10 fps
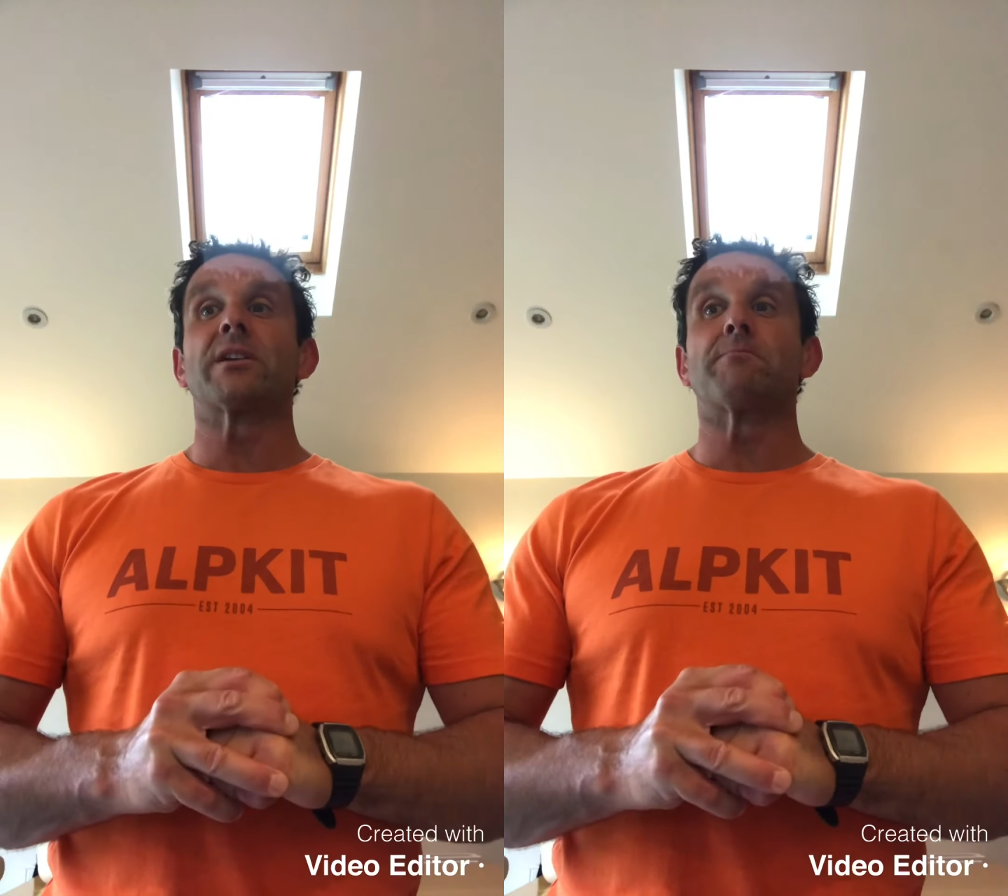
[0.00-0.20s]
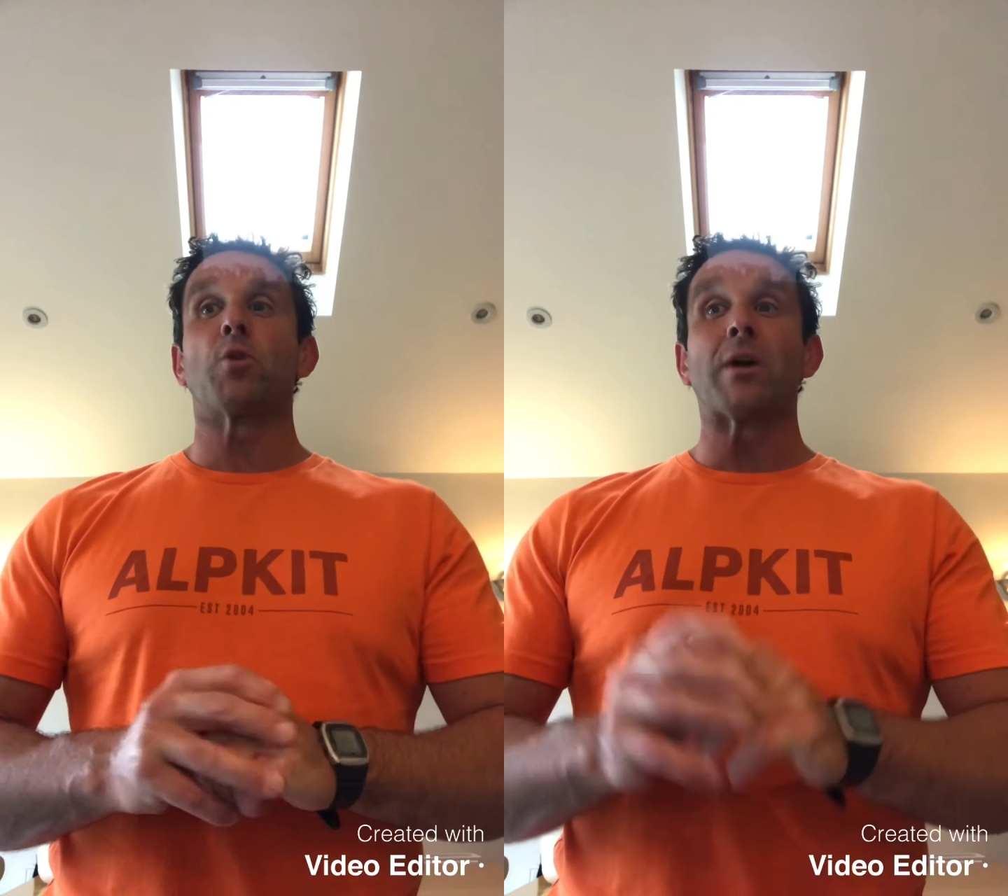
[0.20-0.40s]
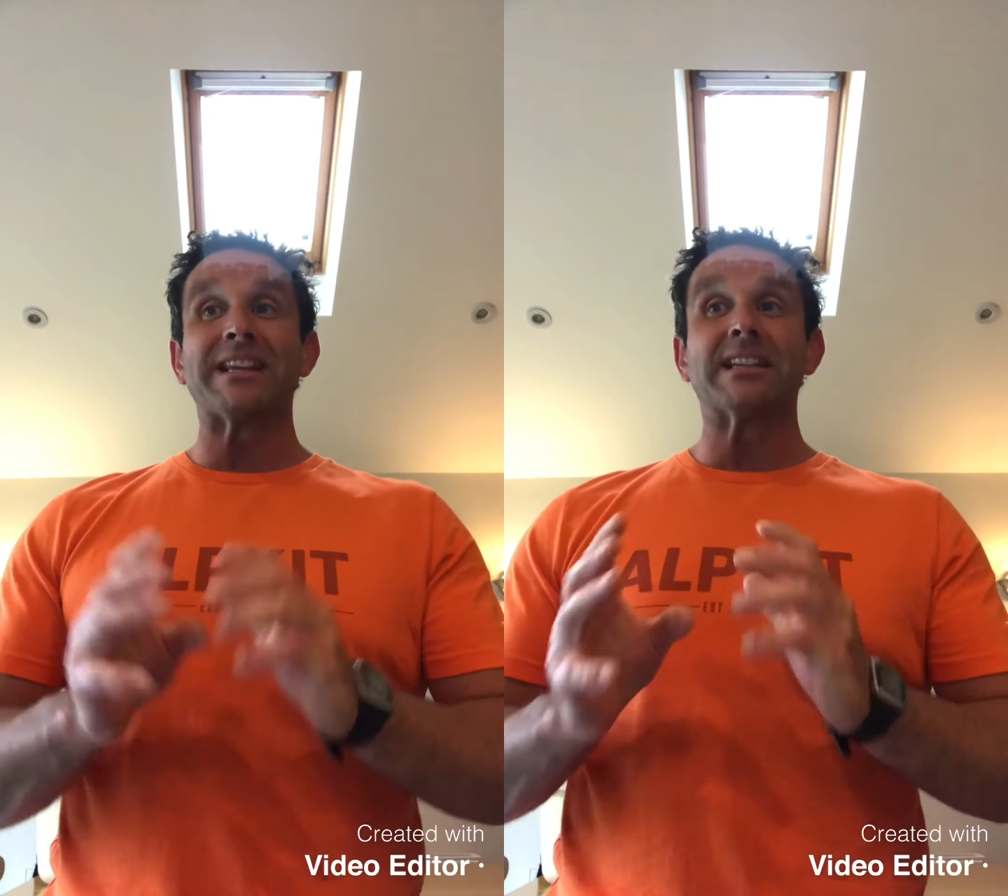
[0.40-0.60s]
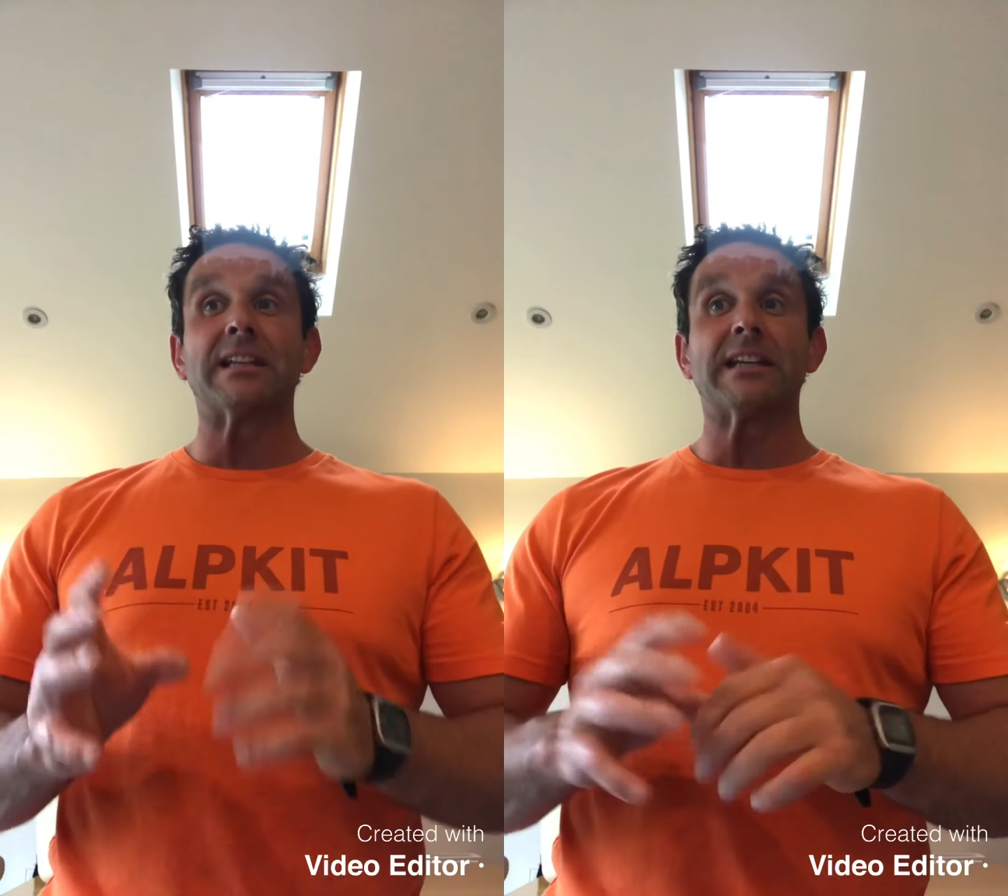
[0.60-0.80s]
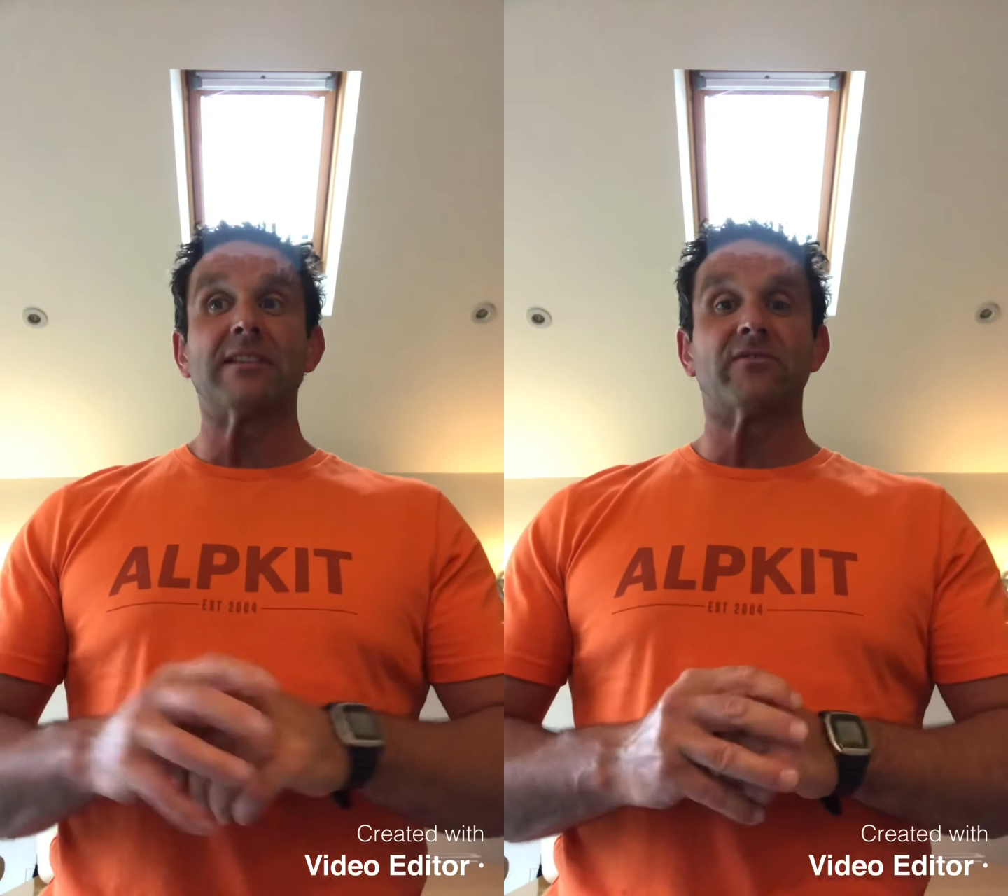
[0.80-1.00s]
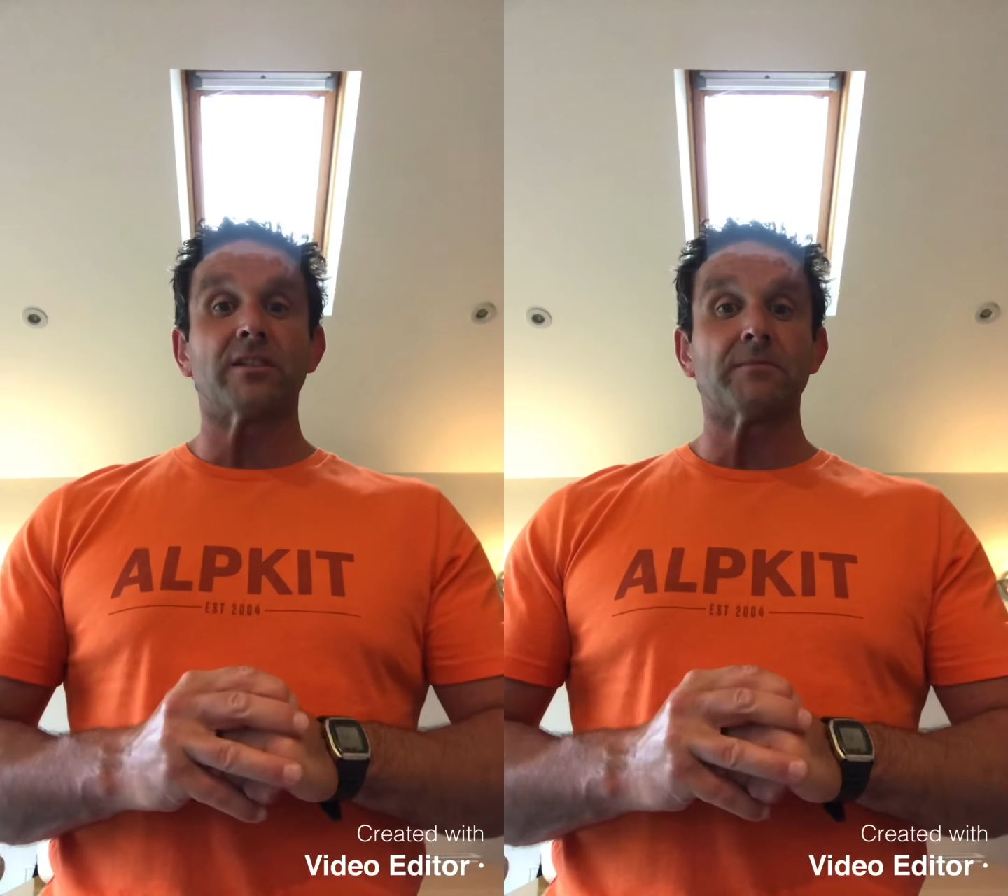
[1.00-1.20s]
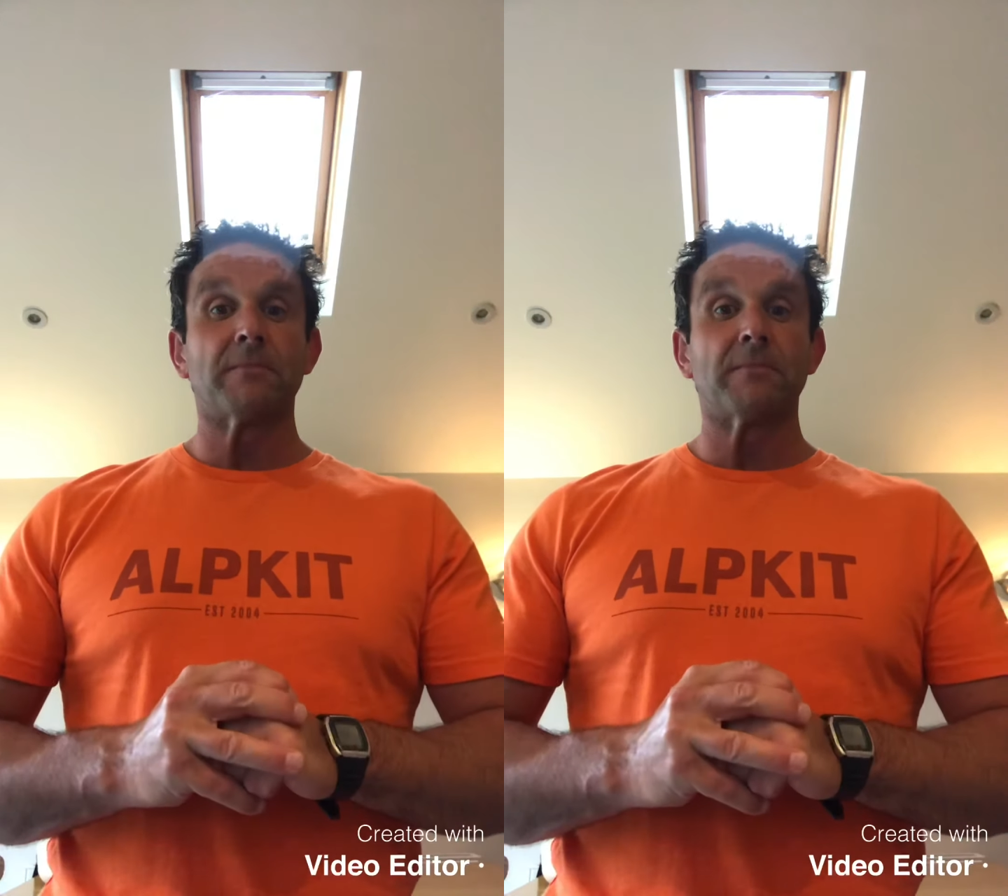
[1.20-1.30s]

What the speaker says: to put in the leaflet.